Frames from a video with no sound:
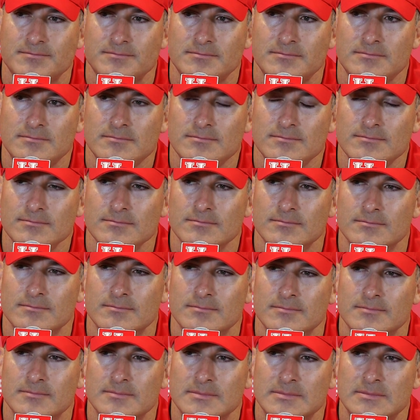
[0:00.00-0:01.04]
what you've
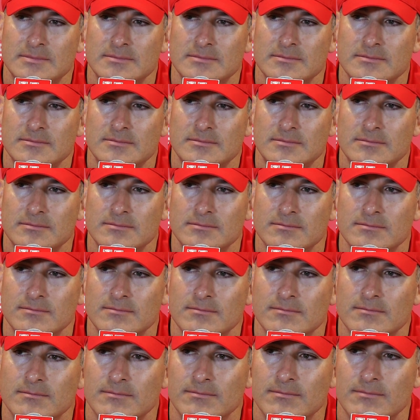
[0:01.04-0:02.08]
seen from game
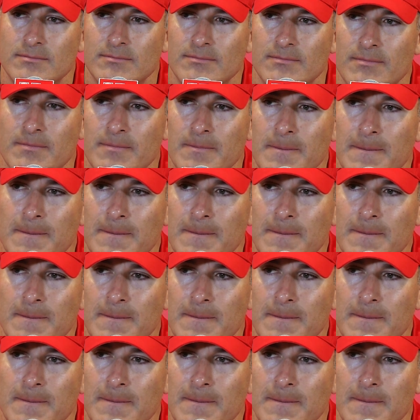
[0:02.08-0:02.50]
one to two,